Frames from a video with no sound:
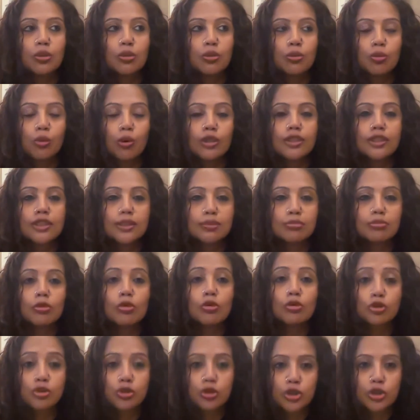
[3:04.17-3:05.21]
what's
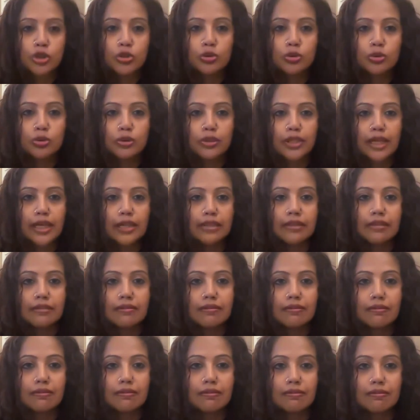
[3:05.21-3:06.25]
more to you than
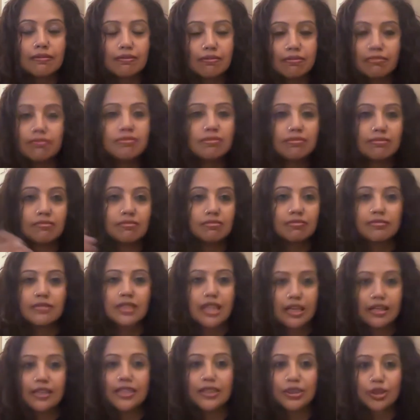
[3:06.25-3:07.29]

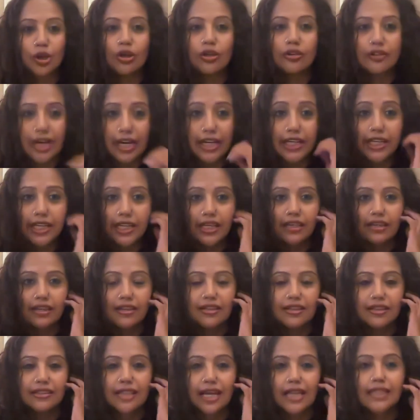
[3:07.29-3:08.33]
there is already?
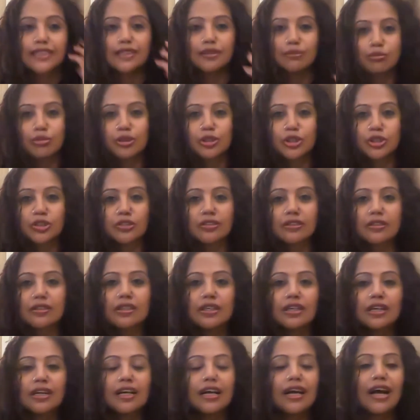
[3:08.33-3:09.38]
That's ambition.
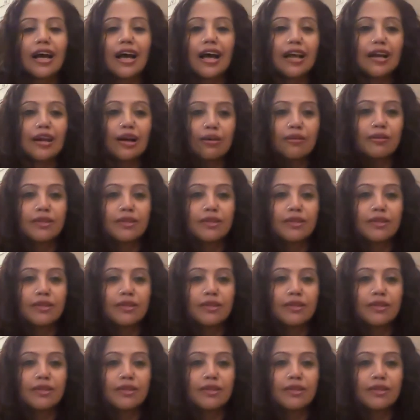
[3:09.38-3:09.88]
And I